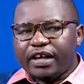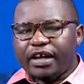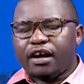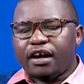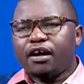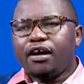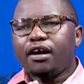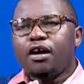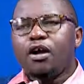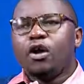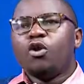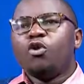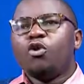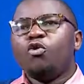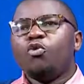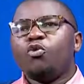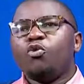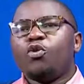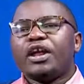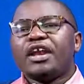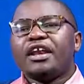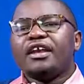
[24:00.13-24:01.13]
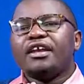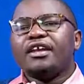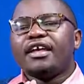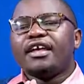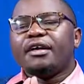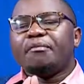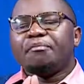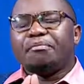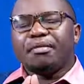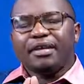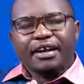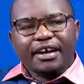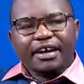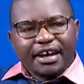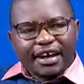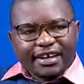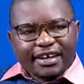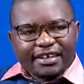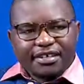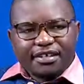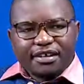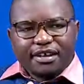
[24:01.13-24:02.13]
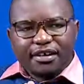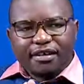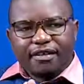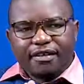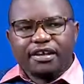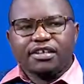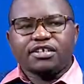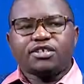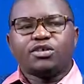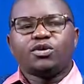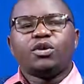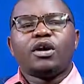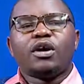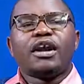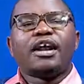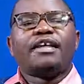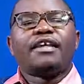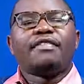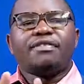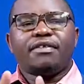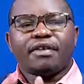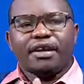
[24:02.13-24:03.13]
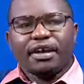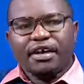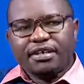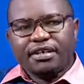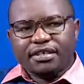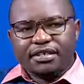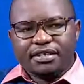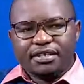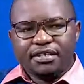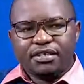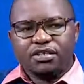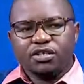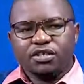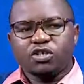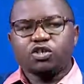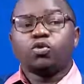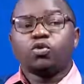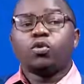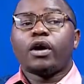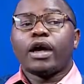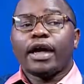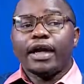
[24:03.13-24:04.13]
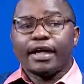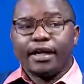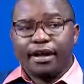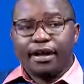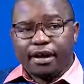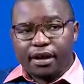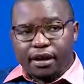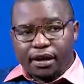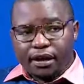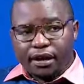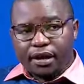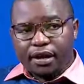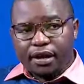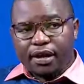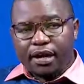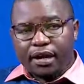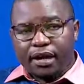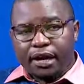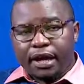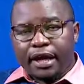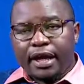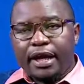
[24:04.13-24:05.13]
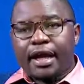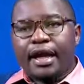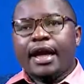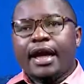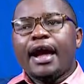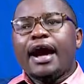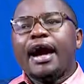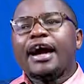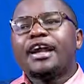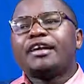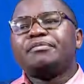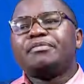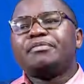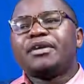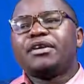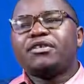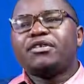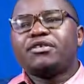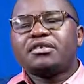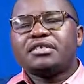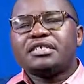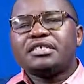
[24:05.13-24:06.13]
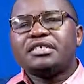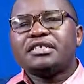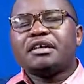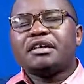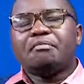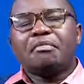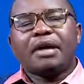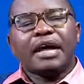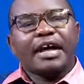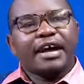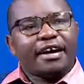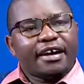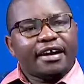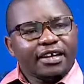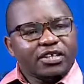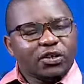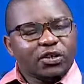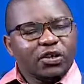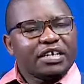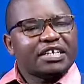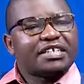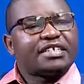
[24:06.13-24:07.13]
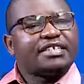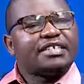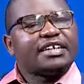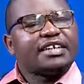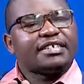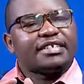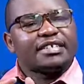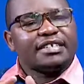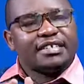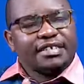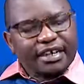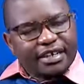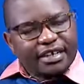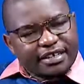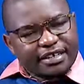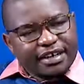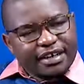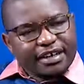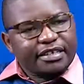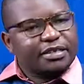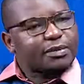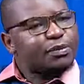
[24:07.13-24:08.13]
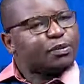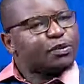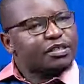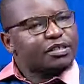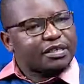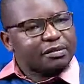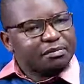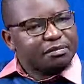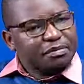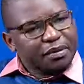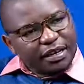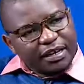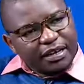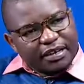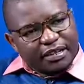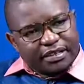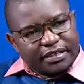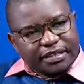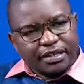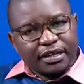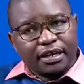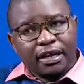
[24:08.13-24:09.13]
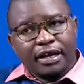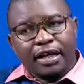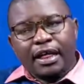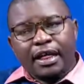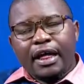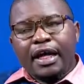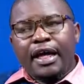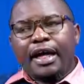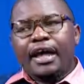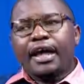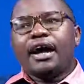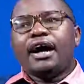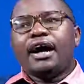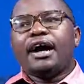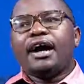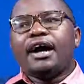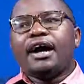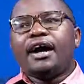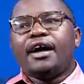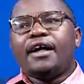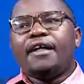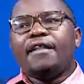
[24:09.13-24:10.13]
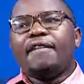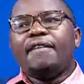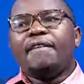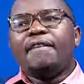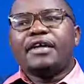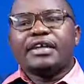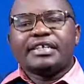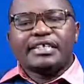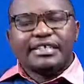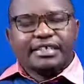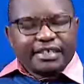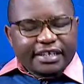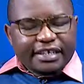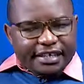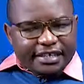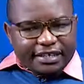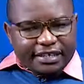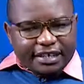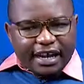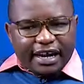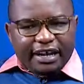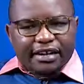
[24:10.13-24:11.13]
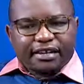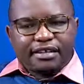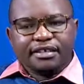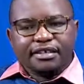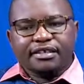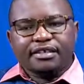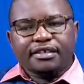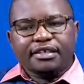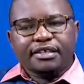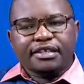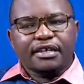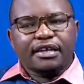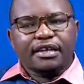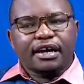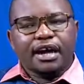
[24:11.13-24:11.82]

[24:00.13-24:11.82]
Kenya will implicate that you are a threat to Kenya. And because immigration is a state responsibility, the state can